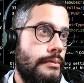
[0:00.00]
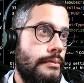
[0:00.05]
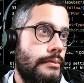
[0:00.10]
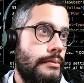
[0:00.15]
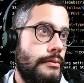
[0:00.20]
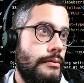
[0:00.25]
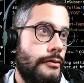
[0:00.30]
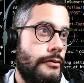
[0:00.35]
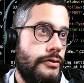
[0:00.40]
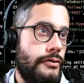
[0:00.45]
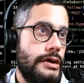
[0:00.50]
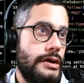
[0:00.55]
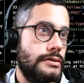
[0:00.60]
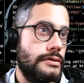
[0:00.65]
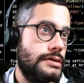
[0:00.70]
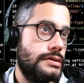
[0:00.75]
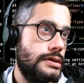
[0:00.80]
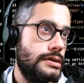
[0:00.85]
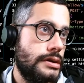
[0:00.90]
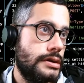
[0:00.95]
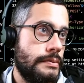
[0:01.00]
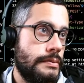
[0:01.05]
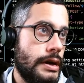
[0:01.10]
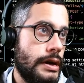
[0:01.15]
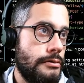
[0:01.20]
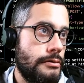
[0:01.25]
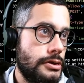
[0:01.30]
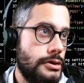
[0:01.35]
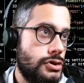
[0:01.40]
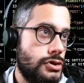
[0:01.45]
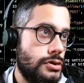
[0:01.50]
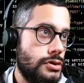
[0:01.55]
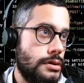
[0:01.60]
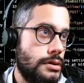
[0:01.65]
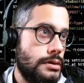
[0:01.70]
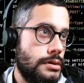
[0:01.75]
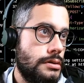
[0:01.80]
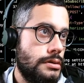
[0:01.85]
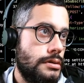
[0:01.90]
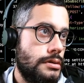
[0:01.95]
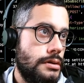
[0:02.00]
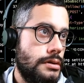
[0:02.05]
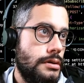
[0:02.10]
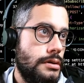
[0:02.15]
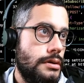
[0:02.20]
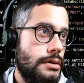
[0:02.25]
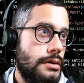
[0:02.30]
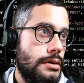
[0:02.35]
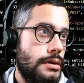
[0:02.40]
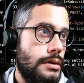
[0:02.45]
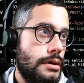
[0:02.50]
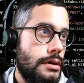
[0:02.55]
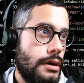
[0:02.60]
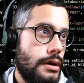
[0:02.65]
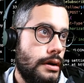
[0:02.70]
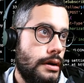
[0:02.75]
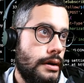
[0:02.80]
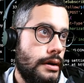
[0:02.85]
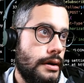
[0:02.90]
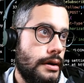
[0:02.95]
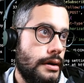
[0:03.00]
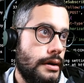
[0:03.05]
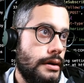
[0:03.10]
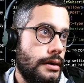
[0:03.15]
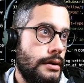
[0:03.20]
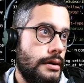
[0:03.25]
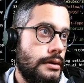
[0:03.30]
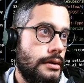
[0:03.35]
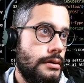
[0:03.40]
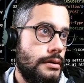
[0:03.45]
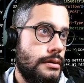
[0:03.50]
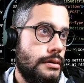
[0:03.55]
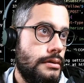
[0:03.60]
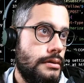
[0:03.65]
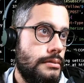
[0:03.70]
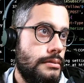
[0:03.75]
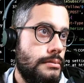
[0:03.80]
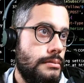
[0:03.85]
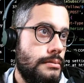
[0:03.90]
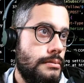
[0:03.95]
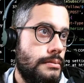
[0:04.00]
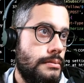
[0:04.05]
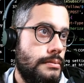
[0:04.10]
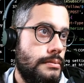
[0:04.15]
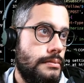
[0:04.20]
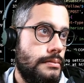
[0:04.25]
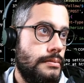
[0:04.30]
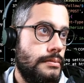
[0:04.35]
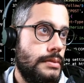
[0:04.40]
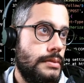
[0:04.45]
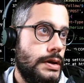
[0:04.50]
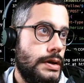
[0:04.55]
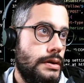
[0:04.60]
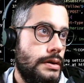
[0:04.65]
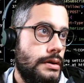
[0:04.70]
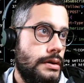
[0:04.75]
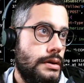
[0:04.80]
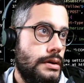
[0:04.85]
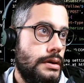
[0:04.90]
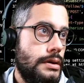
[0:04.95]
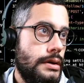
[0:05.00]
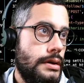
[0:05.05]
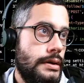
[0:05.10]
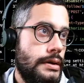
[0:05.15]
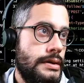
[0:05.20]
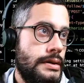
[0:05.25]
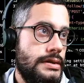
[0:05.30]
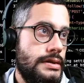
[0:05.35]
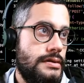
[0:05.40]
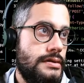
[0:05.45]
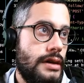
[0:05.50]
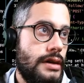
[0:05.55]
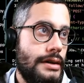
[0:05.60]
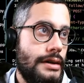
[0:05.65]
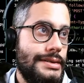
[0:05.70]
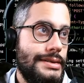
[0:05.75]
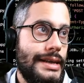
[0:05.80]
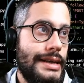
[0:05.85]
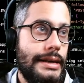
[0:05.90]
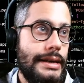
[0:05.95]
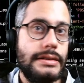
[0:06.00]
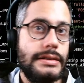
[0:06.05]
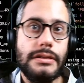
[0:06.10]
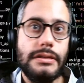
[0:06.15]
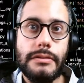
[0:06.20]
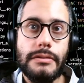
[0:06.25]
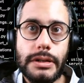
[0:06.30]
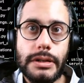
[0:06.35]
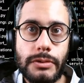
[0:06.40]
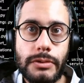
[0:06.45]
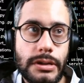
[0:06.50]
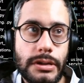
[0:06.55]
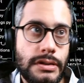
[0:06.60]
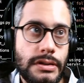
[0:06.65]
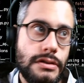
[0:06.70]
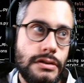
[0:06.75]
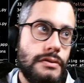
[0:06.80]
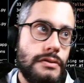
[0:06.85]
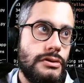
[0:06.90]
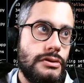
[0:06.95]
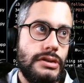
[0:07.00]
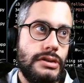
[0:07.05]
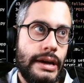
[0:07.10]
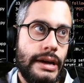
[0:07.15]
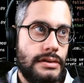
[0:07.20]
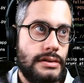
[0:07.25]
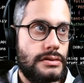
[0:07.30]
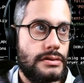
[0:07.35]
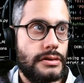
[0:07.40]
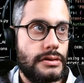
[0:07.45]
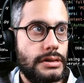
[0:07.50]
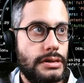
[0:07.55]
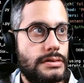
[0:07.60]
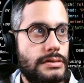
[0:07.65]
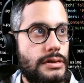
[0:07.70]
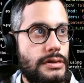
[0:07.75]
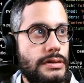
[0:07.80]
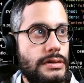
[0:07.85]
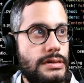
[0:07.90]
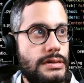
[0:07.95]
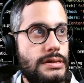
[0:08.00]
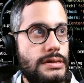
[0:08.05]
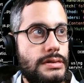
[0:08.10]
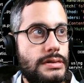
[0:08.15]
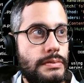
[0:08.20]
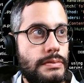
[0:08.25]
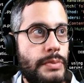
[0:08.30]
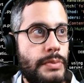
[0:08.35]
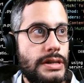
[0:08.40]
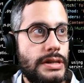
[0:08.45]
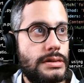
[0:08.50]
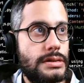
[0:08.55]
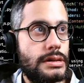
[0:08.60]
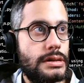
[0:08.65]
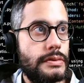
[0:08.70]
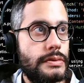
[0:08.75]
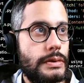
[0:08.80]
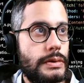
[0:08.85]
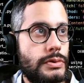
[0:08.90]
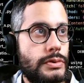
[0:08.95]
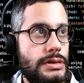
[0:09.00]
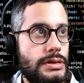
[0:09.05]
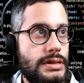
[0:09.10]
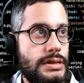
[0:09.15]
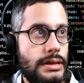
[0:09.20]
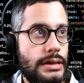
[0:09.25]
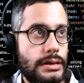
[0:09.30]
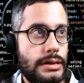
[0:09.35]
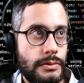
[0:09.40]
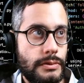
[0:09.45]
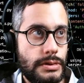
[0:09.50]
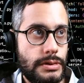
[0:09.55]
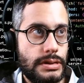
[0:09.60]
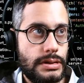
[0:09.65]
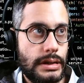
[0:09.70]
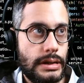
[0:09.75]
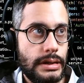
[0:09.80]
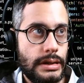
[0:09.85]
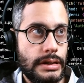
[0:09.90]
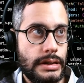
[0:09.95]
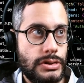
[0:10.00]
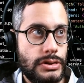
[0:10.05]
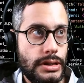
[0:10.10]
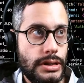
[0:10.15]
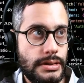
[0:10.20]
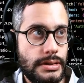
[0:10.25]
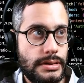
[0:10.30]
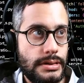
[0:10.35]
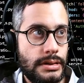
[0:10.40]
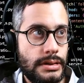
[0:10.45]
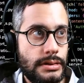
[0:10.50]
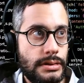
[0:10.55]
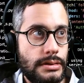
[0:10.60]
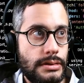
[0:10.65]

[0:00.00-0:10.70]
fields here. I'm not really sure. And this .then is already when the server is answering. So this is basically what we're sending. We're sending a JSON,